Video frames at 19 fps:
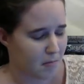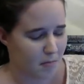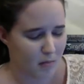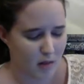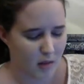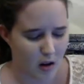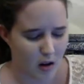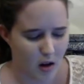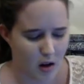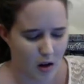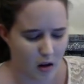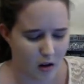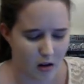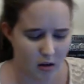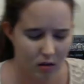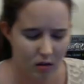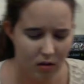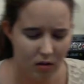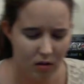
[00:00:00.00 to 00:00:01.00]
Oh.
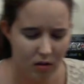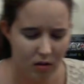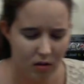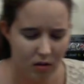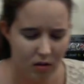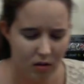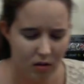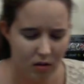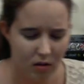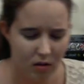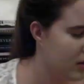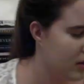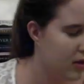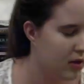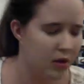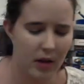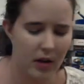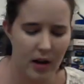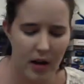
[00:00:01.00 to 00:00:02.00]

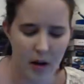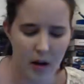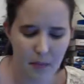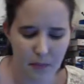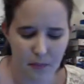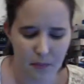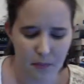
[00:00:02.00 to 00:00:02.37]
So yeah.